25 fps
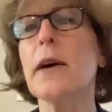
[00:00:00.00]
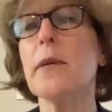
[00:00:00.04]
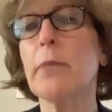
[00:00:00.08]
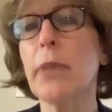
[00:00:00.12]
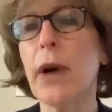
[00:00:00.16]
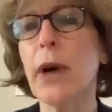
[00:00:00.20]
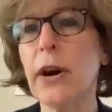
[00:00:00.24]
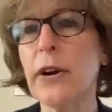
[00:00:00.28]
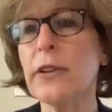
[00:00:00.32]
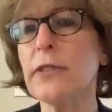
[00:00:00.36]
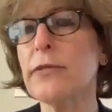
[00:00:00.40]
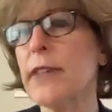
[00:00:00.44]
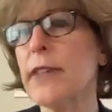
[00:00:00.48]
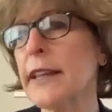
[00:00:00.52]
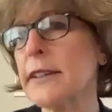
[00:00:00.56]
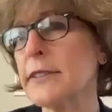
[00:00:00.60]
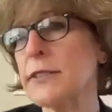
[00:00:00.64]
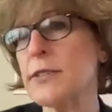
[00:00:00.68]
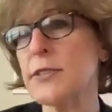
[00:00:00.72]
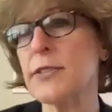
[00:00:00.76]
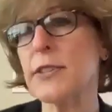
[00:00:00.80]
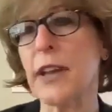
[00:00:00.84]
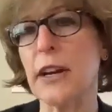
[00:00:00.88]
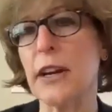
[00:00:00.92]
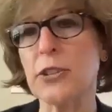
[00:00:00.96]
Part of that
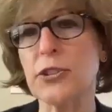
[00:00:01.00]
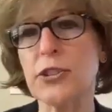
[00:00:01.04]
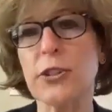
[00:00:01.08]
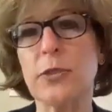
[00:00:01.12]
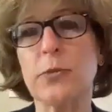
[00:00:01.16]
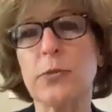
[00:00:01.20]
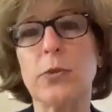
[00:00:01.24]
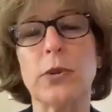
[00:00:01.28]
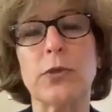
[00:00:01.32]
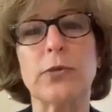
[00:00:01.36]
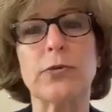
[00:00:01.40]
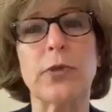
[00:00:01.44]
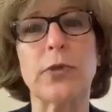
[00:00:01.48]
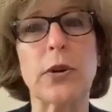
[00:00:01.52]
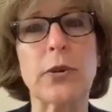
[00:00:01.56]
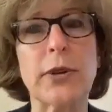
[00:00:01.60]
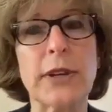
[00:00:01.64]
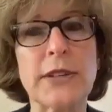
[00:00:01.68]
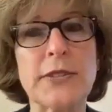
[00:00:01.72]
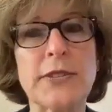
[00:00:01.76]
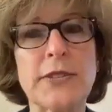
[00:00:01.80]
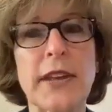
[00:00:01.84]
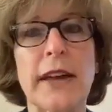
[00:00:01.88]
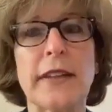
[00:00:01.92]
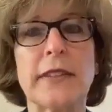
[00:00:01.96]
discussion will
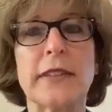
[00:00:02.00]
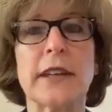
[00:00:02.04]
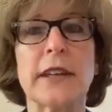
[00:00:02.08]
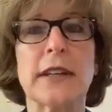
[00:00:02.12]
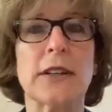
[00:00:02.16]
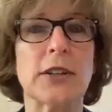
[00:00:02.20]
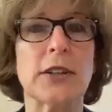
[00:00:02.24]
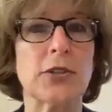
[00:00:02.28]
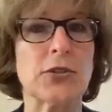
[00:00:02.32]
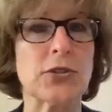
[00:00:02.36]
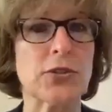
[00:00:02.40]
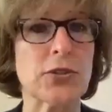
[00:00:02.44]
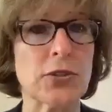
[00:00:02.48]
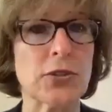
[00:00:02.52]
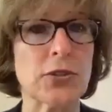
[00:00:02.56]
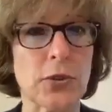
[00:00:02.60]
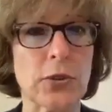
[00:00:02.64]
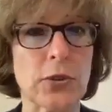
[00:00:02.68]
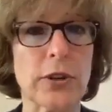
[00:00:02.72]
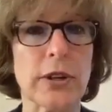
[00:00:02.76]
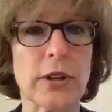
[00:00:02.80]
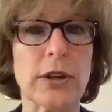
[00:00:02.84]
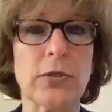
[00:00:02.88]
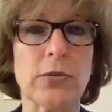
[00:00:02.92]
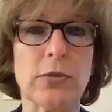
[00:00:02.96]
focus on the
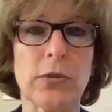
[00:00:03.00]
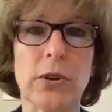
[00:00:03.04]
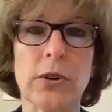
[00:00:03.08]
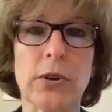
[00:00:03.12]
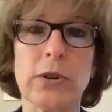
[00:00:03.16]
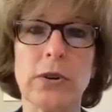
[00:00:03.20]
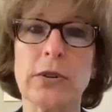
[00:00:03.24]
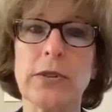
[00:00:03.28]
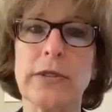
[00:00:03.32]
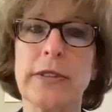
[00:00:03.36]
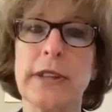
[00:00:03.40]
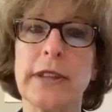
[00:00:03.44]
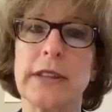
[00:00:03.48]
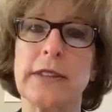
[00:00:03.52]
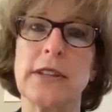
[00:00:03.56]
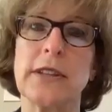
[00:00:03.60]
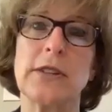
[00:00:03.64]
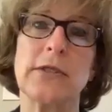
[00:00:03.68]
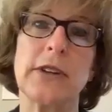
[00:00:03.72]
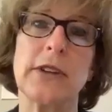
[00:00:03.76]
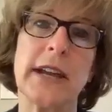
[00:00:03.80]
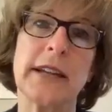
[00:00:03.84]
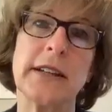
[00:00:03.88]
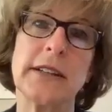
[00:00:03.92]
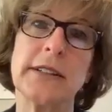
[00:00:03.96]
historic role that the
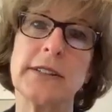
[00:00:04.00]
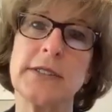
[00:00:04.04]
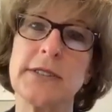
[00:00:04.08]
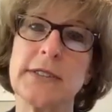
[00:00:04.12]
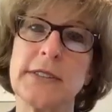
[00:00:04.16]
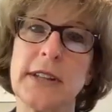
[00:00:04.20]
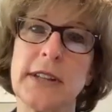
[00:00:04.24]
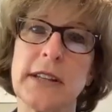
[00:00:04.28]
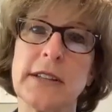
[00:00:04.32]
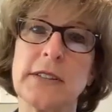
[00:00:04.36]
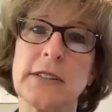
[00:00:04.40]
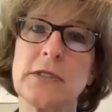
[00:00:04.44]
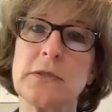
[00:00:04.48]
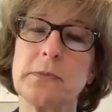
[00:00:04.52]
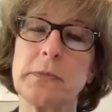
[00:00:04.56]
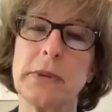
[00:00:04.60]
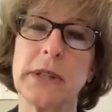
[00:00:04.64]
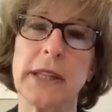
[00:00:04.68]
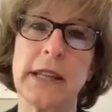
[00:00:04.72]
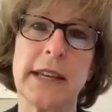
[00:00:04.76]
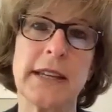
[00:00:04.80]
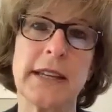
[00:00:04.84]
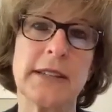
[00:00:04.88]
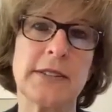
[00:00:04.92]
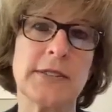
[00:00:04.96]
United States
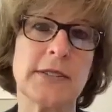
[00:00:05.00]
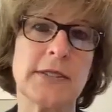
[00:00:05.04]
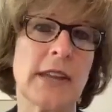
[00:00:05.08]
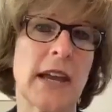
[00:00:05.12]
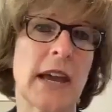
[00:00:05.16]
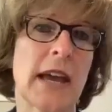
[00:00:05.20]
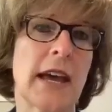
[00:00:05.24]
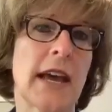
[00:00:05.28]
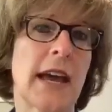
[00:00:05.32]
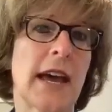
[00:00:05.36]
plays